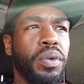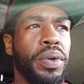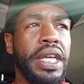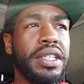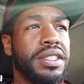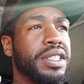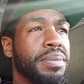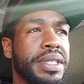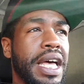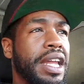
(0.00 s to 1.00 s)
week.
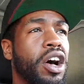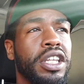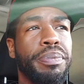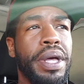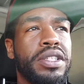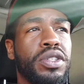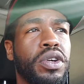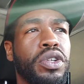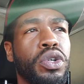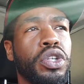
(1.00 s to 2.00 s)
Sometimes it all depends
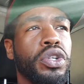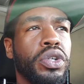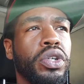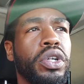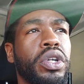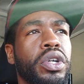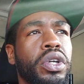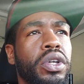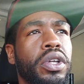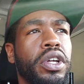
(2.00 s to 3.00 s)
on who you're
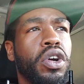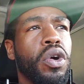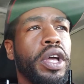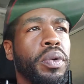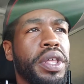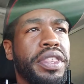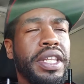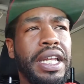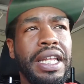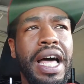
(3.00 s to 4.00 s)
going with.
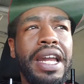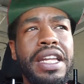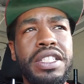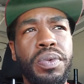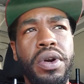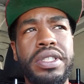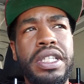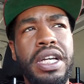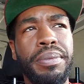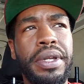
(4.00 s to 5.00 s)
And then a lot of these
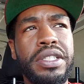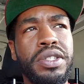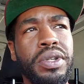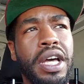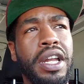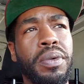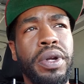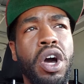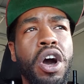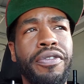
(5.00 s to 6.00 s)
warranty companies too, now they
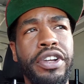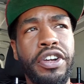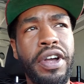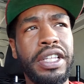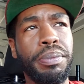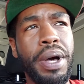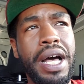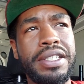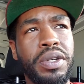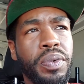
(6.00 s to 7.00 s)
want to offer direct
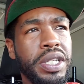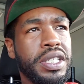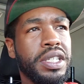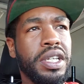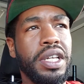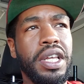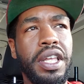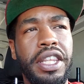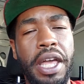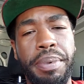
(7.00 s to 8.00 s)
deposit, which
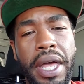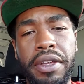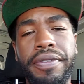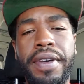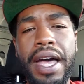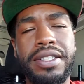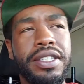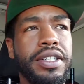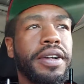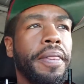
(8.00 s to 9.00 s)
they pay you
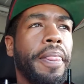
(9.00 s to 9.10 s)
faster.